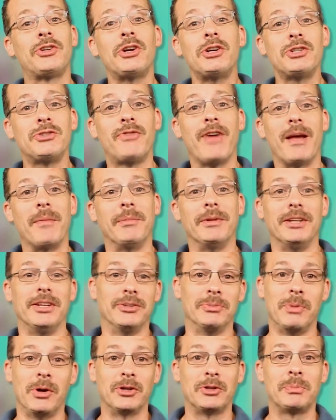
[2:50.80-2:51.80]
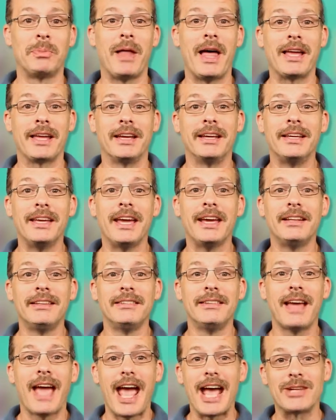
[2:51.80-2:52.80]
church family is multiplying again
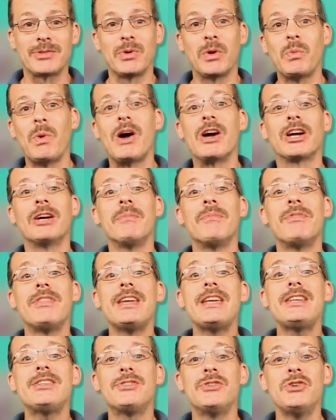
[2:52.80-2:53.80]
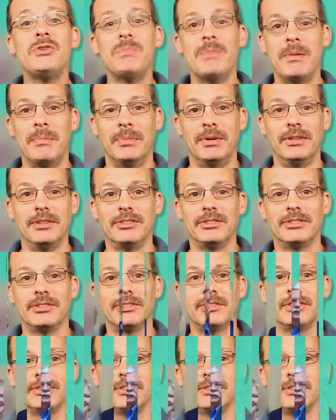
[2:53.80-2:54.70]
as we welcome these new members